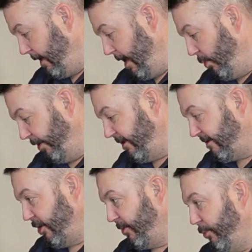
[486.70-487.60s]
And once it
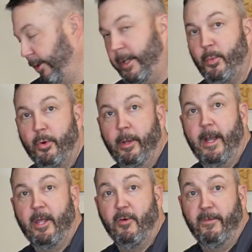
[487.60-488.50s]
starts boiling, we're going to
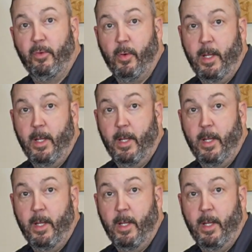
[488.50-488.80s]
let it go for 20